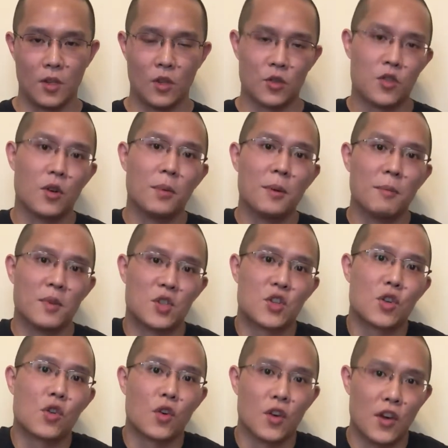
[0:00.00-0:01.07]
she'll be
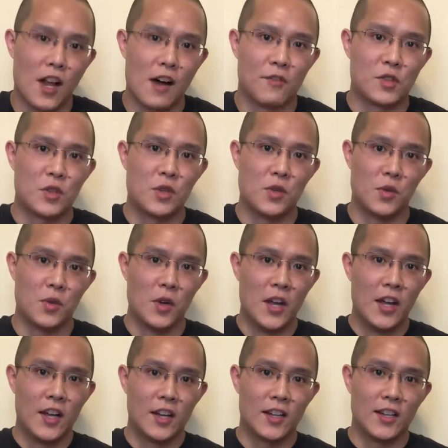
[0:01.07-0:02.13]
mature enough to
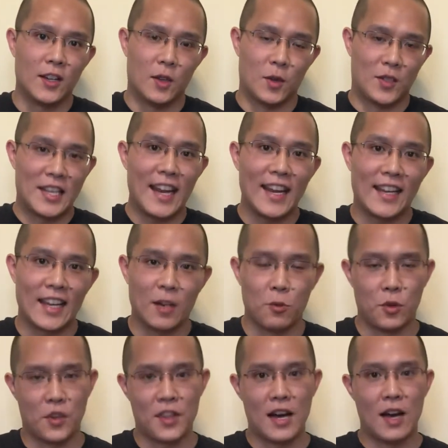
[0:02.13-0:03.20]
take it
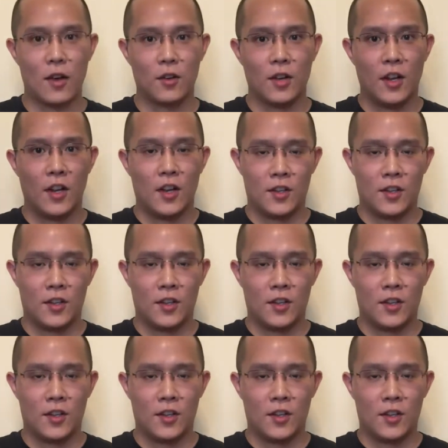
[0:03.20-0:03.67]
without